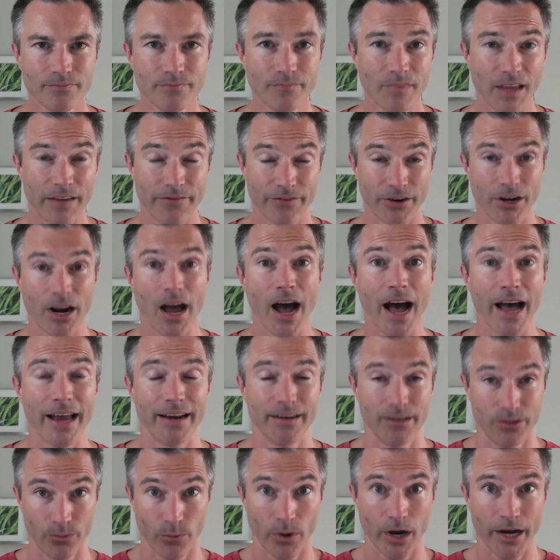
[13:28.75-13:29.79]
If you're not
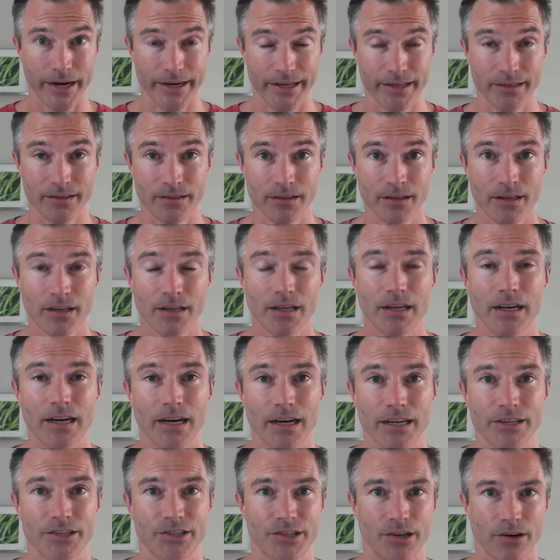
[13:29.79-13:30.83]
and you want it,
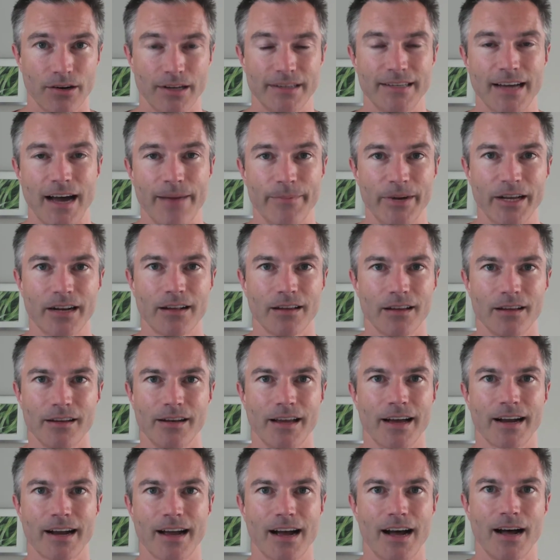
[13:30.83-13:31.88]
just go to
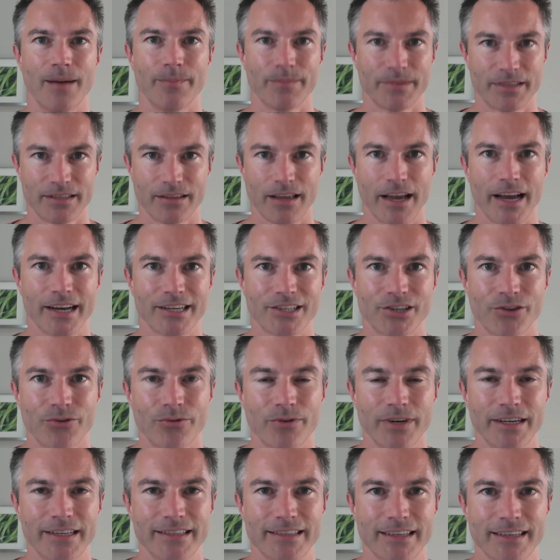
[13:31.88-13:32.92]

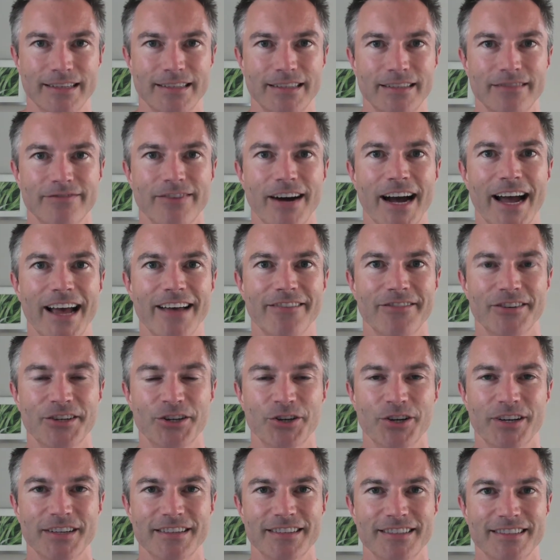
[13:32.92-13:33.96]
tomnicola.com/365 and you
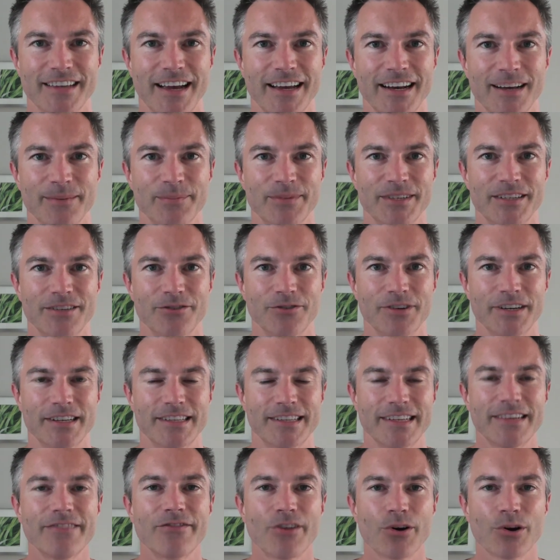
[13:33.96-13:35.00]
can sign up to
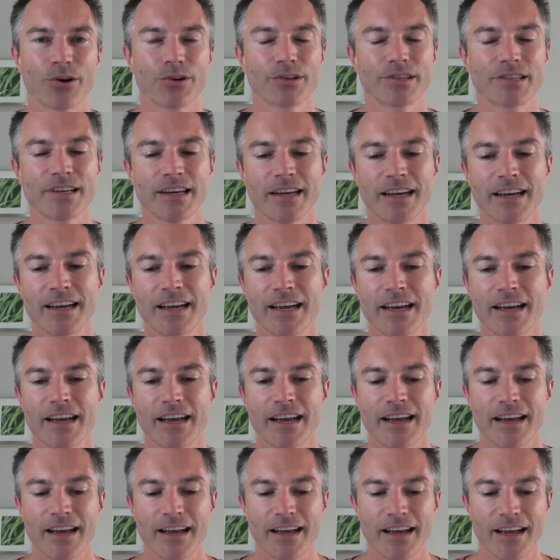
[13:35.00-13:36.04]
receive those.
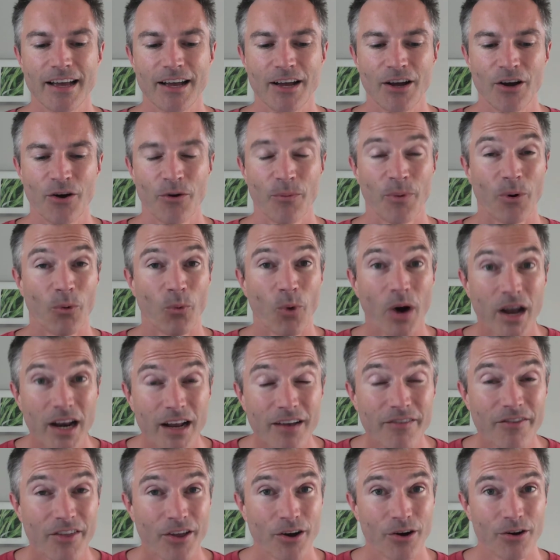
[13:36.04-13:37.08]
But one
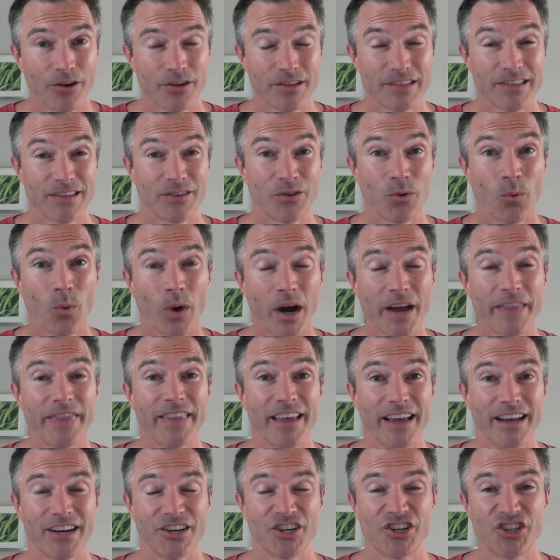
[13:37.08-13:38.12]
of those, the one
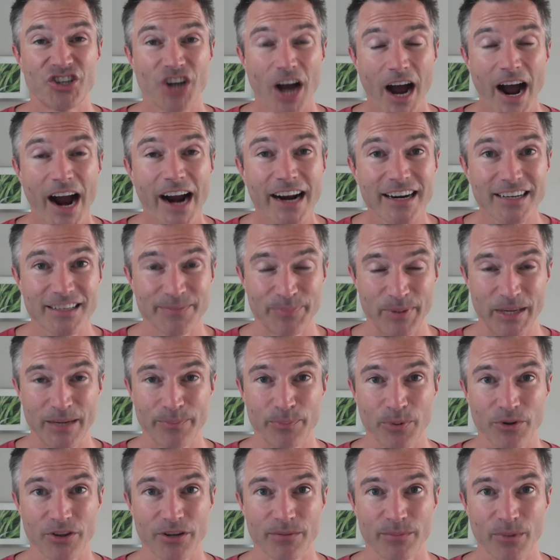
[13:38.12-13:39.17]
that shocks
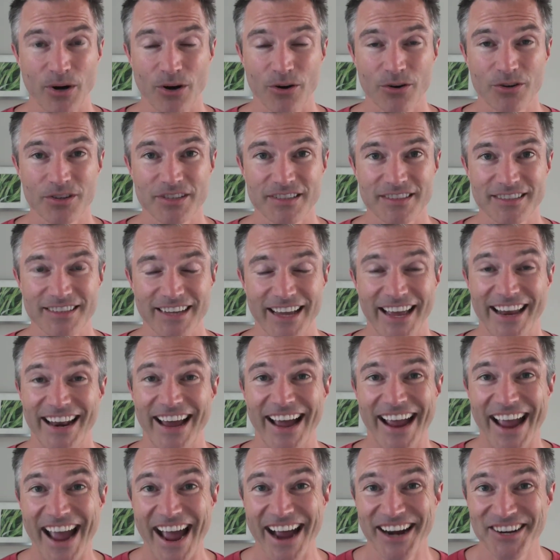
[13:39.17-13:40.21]
people the most, and I
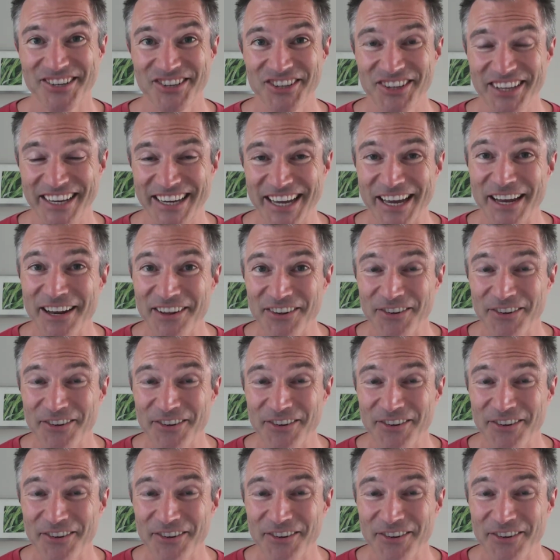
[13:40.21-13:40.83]
actually get